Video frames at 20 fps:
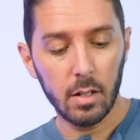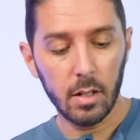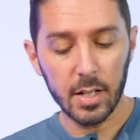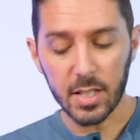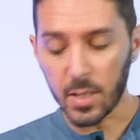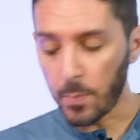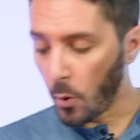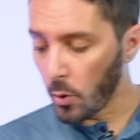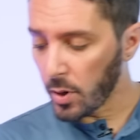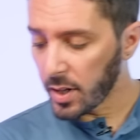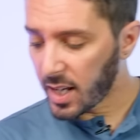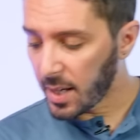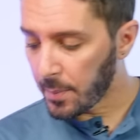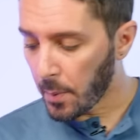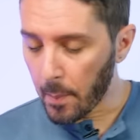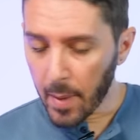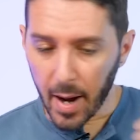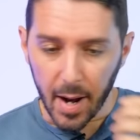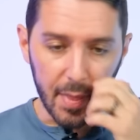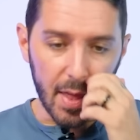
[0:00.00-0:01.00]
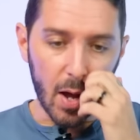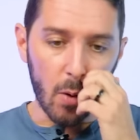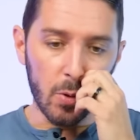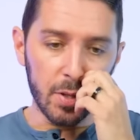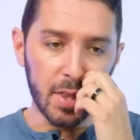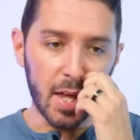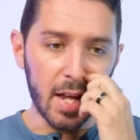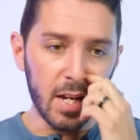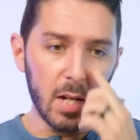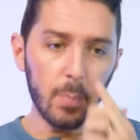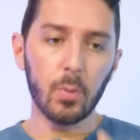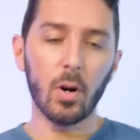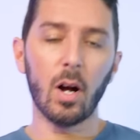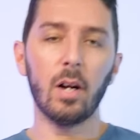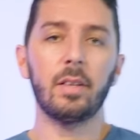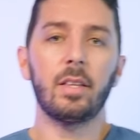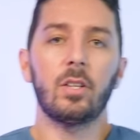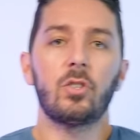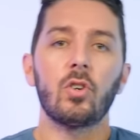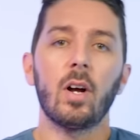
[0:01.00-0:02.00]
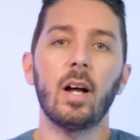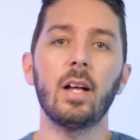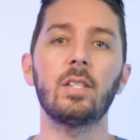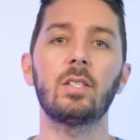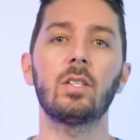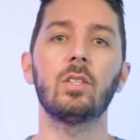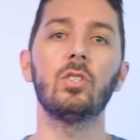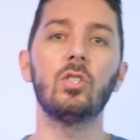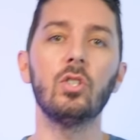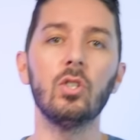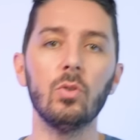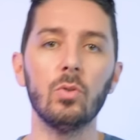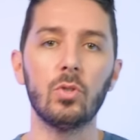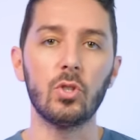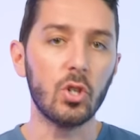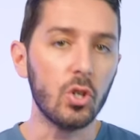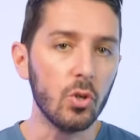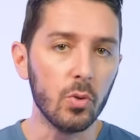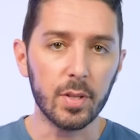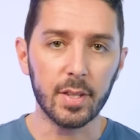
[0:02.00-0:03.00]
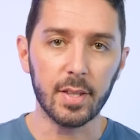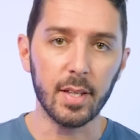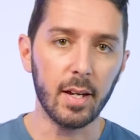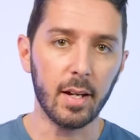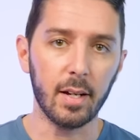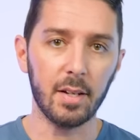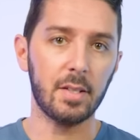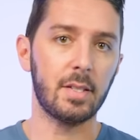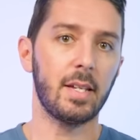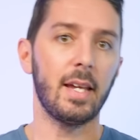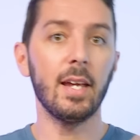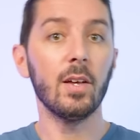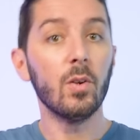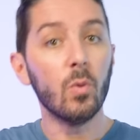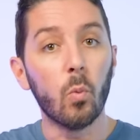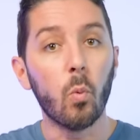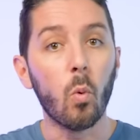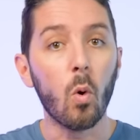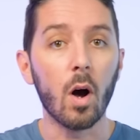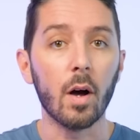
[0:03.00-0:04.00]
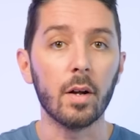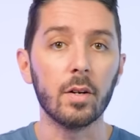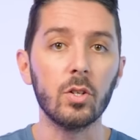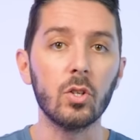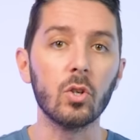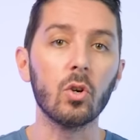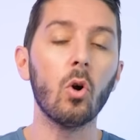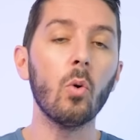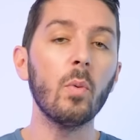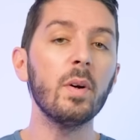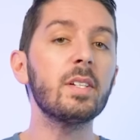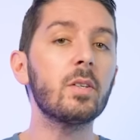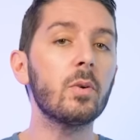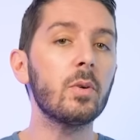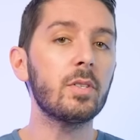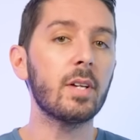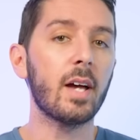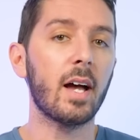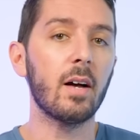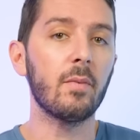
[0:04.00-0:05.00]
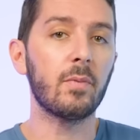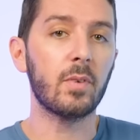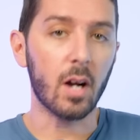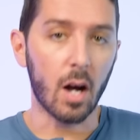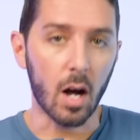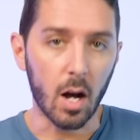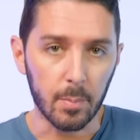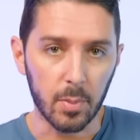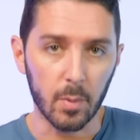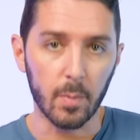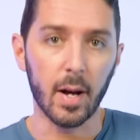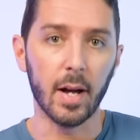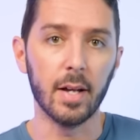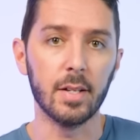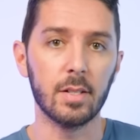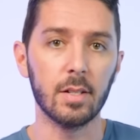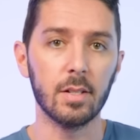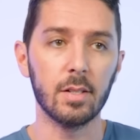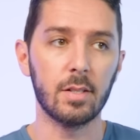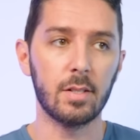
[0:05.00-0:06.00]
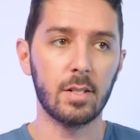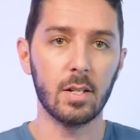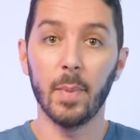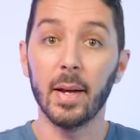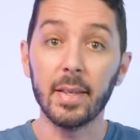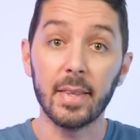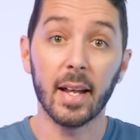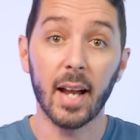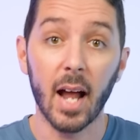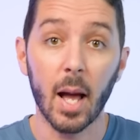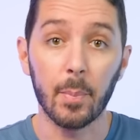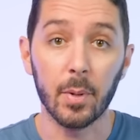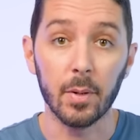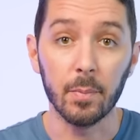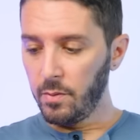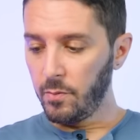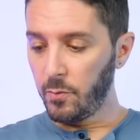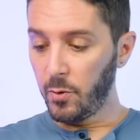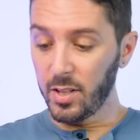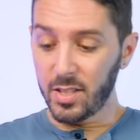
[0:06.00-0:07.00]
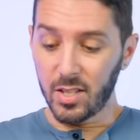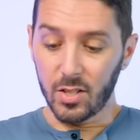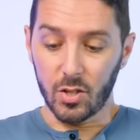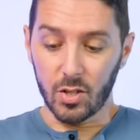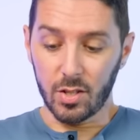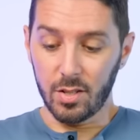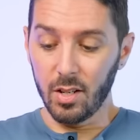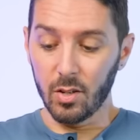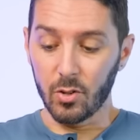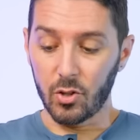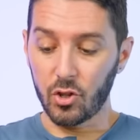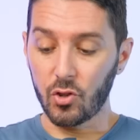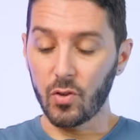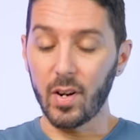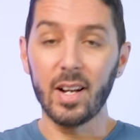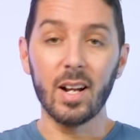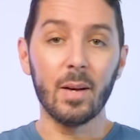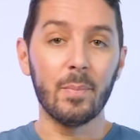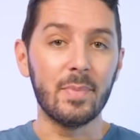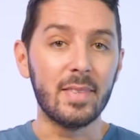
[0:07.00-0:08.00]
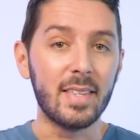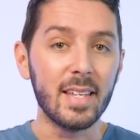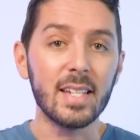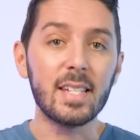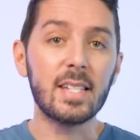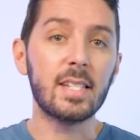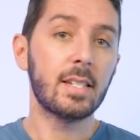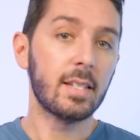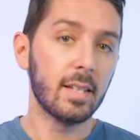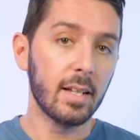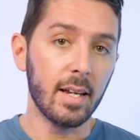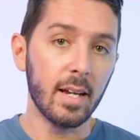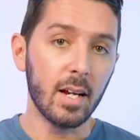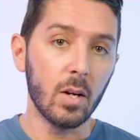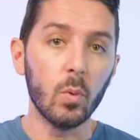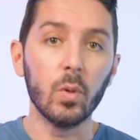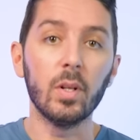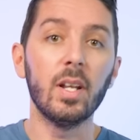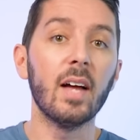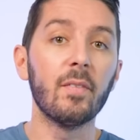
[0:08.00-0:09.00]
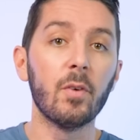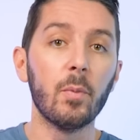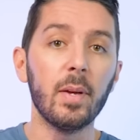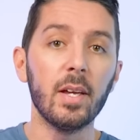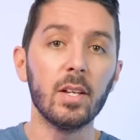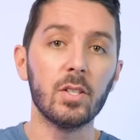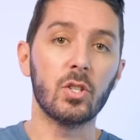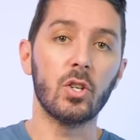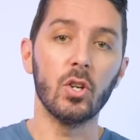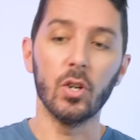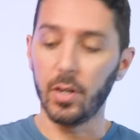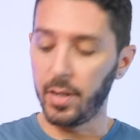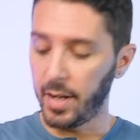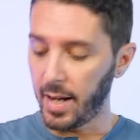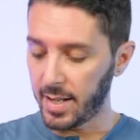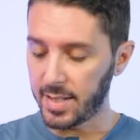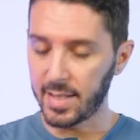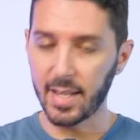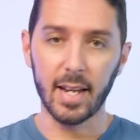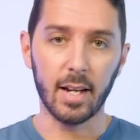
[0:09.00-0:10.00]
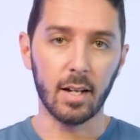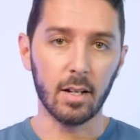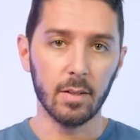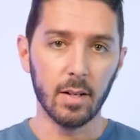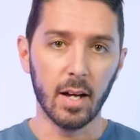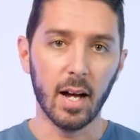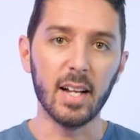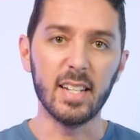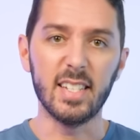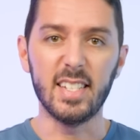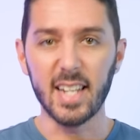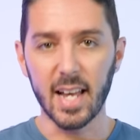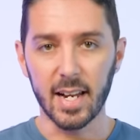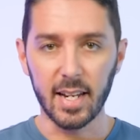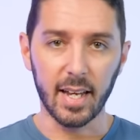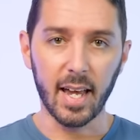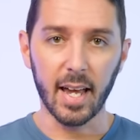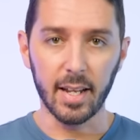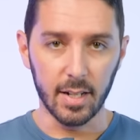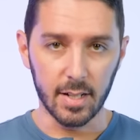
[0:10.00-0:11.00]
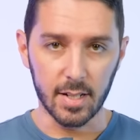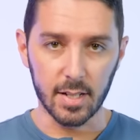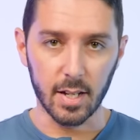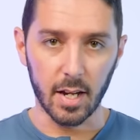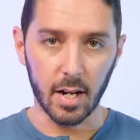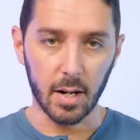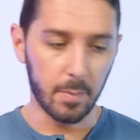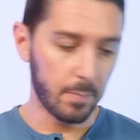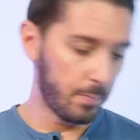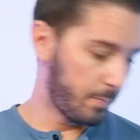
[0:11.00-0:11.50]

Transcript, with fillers: it's important to keep in mind that with any product that tries to do two things in one, you're always going to have compromises to make that happen. For instance, just, you know, straight up, this sling will never be as good as like a dedicated sling.